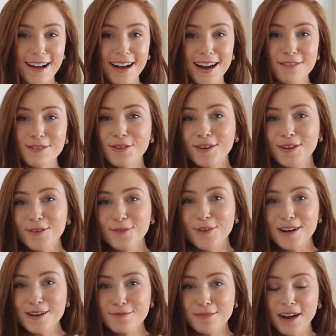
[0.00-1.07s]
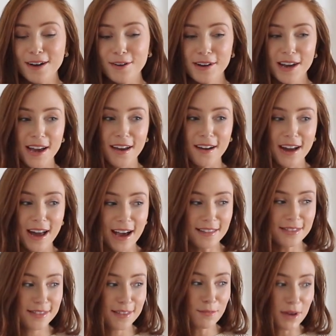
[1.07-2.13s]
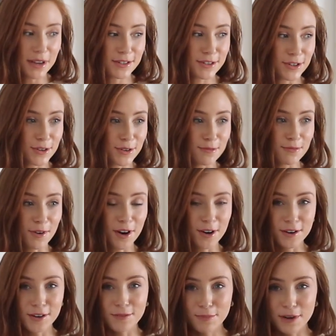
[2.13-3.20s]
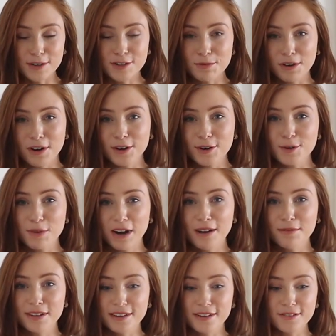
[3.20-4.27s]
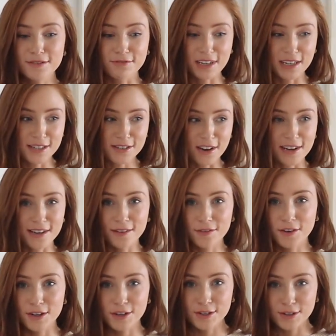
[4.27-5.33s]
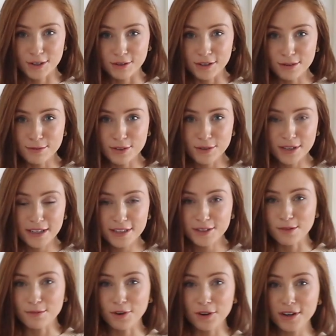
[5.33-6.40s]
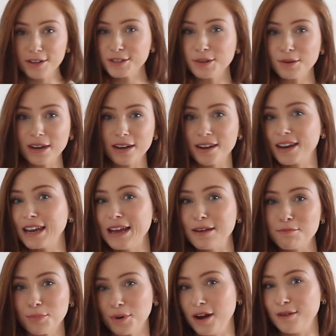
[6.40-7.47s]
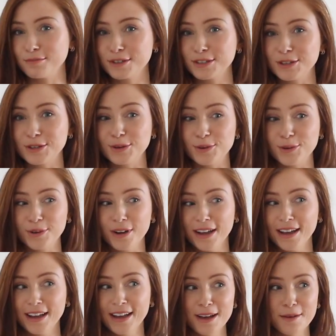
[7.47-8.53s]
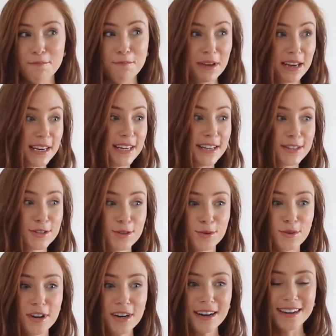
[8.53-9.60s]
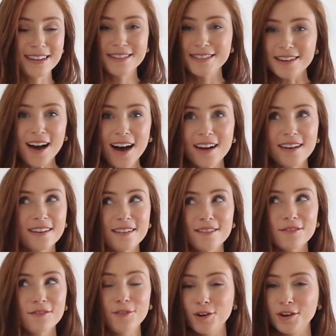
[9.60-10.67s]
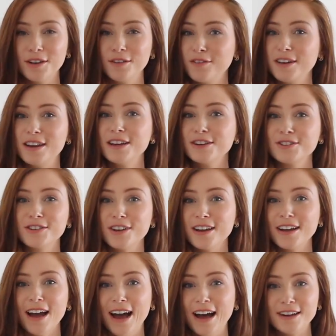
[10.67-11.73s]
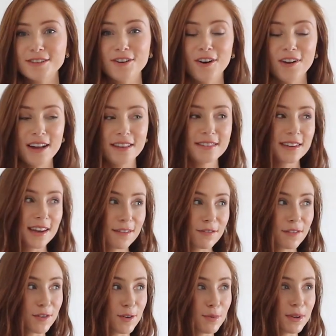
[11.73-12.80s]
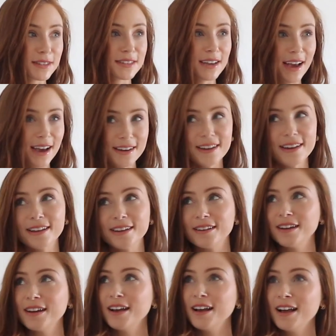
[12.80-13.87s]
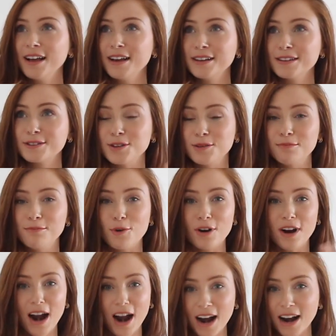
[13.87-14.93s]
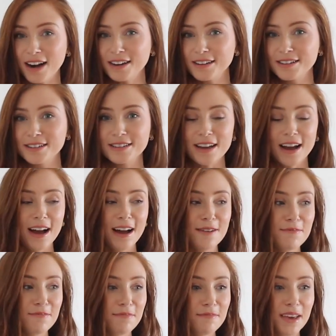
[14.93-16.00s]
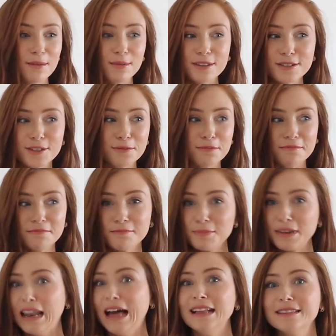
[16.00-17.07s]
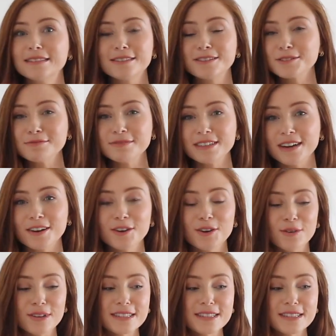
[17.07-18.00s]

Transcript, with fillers: Hi everyone, welcome back. Okay, I had the bedroom in our new apartment really tidy for a shoot I'm doing, so I'm gonna do a little impromptu mini tour. It's not fully finished like at all. I still have a few bits to add in, some more art, maybe some plants or something, I don't know.